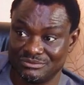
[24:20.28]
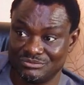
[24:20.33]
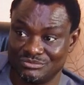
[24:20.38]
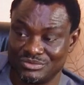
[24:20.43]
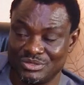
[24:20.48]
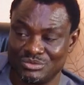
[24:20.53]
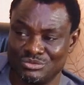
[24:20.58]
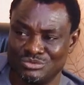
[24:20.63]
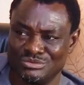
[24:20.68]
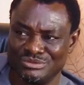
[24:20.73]

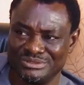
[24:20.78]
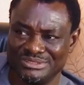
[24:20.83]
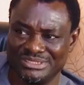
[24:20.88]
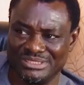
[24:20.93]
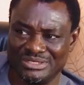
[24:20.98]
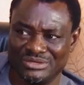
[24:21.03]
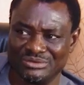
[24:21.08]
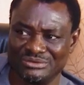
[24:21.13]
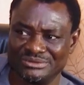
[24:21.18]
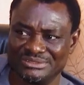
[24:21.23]
Where we will
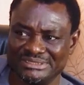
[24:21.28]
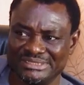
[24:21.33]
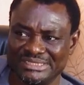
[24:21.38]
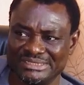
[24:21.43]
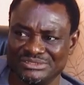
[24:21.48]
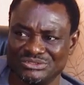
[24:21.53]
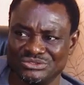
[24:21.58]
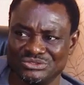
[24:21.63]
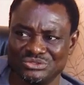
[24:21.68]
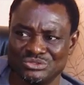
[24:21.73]

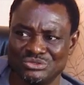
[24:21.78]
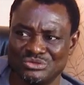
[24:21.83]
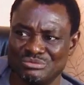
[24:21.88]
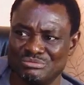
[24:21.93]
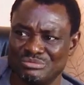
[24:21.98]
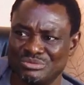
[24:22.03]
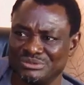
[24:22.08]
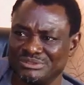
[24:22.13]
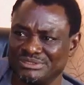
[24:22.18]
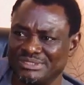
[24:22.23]
decongest
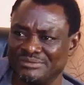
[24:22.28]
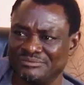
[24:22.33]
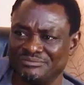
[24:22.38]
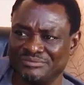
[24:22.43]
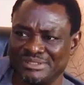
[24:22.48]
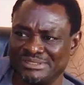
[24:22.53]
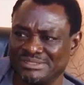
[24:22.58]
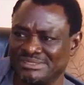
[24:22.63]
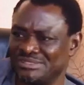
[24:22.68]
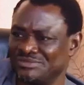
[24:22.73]
so much
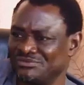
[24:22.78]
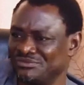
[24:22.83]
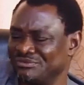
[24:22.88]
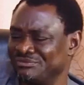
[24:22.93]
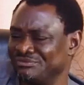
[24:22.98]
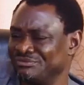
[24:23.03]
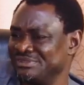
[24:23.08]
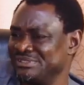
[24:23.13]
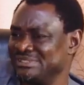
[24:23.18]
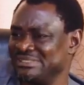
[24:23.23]
emphasis from
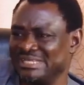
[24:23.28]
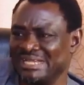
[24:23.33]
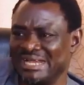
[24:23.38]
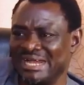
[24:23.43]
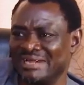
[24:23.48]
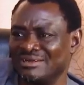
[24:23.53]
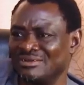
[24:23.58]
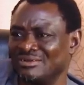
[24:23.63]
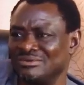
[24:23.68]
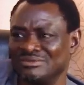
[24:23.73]
physical
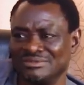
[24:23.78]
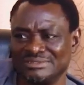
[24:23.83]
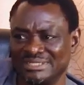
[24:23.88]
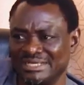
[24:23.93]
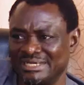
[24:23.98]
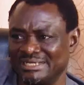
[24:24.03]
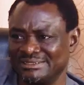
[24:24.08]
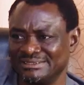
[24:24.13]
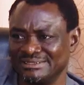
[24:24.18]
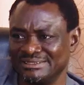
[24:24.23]

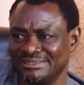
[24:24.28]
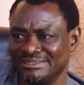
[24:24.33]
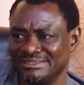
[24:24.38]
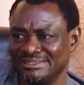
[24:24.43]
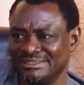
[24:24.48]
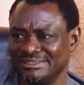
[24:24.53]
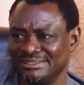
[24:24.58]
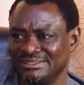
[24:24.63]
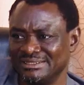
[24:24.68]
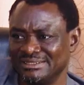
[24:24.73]
contact.
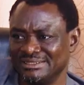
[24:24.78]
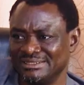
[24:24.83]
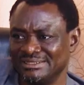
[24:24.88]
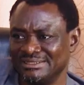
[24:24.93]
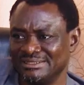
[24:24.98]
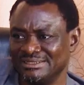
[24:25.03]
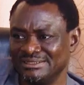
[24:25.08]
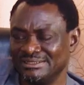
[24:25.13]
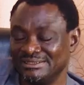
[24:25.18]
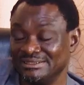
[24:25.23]

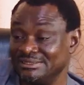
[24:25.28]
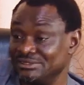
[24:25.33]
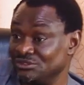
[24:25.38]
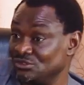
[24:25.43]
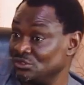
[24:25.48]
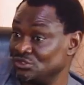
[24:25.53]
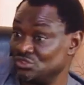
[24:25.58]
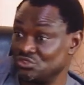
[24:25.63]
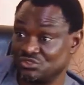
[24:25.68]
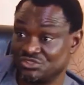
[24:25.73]
It's
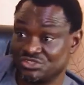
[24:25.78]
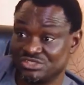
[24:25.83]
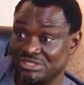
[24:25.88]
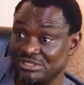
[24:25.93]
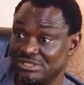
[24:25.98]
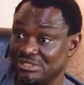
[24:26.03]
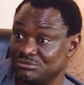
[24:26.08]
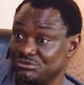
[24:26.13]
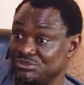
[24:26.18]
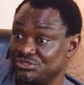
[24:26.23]
not
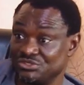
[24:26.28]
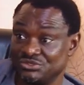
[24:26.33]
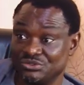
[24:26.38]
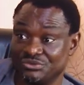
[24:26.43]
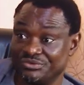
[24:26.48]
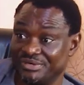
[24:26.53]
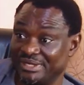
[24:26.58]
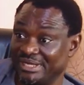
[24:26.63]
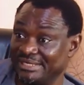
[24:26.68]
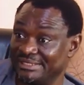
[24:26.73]
sustainable, it's
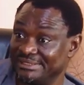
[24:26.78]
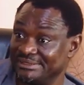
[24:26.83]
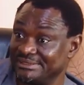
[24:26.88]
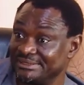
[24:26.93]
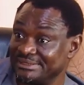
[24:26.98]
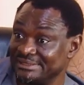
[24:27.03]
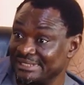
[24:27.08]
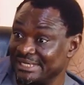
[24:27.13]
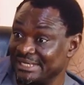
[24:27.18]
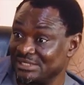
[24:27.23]
not
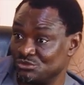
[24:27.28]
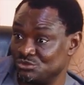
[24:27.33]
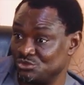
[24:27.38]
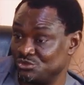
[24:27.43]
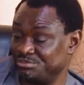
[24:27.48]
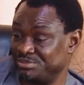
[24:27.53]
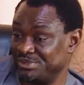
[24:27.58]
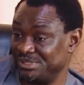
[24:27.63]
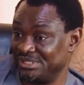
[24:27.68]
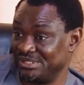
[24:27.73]
realistic as we
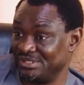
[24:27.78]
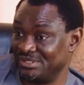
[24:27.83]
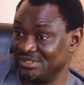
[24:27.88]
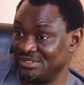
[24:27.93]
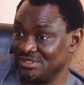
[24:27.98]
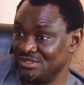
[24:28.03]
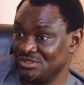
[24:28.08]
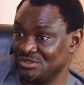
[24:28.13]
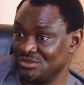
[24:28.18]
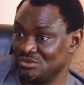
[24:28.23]
speak.
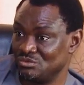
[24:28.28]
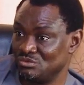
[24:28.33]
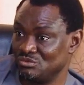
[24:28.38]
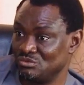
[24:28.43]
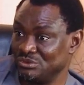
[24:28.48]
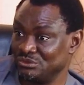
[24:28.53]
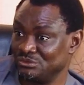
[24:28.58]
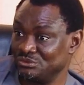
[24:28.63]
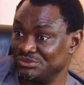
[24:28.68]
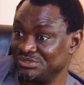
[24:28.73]
We
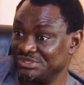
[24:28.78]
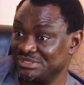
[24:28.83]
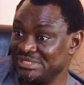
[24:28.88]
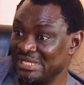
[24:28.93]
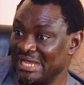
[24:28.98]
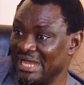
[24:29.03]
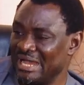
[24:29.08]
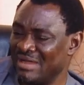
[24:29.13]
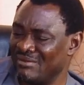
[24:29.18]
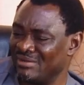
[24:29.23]
want to see
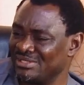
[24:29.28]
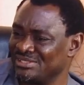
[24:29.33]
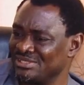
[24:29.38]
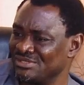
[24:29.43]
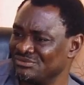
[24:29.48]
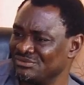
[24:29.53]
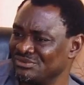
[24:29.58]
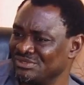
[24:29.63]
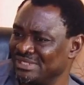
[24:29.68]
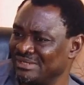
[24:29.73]
how our
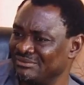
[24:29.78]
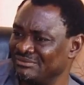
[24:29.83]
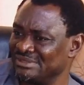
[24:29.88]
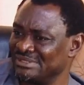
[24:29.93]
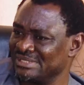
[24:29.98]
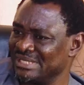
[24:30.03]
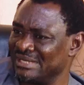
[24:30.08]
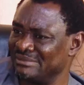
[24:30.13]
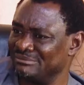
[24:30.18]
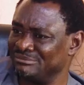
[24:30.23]
civil
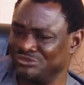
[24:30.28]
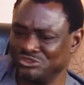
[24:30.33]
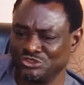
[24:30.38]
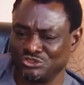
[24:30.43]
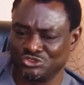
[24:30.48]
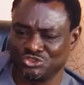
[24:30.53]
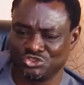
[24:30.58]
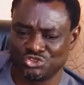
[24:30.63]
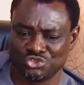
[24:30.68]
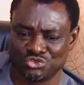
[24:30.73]
service can
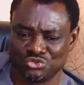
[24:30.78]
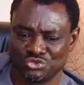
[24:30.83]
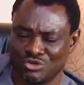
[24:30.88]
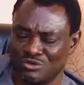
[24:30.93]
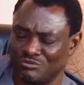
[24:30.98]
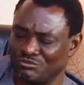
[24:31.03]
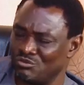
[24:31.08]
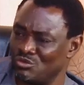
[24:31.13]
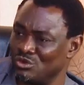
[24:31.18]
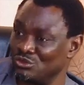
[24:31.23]
just show
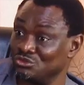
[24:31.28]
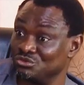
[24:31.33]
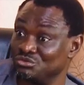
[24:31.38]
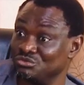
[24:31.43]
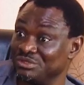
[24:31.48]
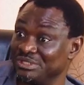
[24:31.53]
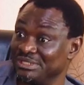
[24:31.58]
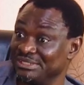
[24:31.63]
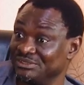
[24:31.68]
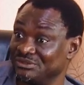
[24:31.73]
off
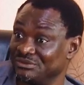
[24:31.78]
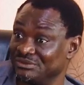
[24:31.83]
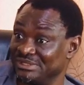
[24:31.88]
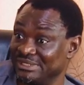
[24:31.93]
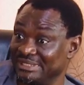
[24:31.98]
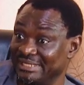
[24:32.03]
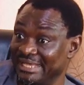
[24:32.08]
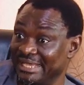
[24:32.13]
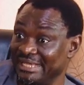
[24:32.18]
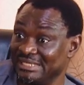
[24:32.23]
1-2 days on
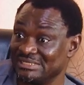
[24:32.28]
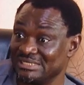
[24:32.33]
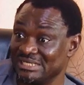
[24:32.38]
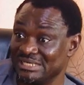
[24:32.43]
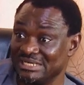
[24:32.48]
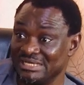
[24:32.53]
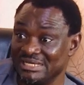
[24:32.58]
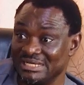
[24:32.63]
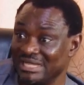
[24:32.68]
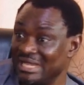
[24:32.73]
the decks
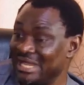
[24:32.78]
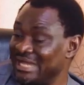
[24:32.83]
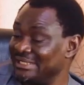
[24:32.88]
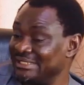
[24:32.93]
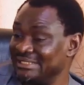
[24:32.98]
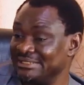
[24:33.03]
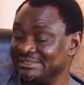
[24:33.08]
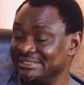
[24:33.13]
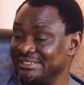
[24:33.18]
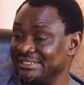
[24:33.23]
and
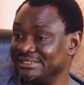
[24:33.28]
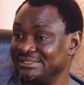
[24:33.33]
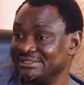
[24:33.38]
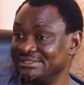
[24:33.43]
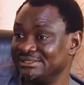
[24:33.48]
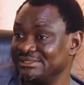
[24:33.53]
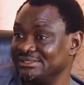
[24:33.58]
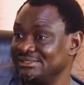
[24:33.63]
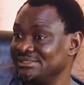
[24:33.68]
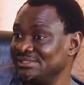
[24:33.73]
then take
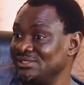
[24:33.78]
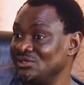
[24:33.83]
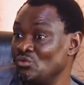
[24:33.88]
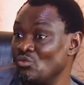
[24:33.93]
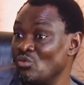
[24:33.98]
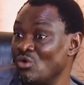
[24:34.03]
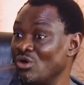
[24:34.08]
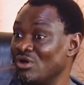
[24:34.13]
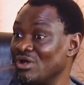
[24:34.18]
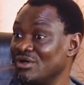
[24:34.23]

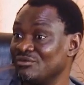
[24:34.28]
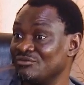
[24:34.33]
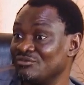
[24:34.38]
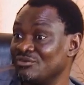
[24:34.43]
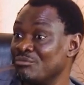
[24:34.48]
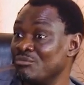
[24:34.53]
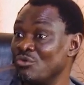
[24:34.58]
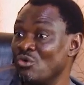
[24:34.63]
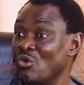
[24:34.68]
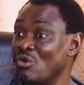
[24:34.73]
a walk
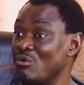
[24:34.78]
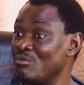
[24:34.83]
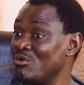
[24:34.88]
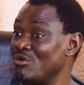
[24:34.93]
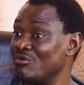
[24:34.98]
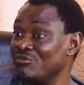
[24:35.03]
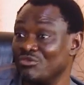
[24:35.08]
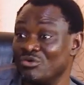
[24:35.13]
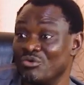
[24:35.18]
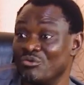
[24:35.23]
from home
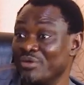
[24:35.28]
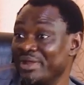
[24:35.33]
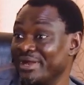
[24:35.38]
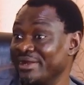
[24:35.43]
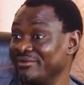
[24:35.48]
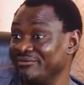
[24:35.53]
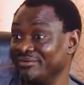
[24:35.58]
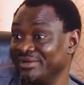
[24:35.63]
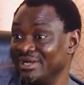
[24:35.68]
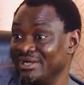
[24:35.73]
or from
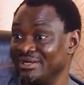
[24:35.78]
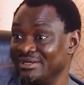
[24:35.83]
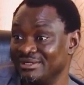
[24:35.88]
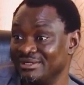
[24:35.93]
wherever.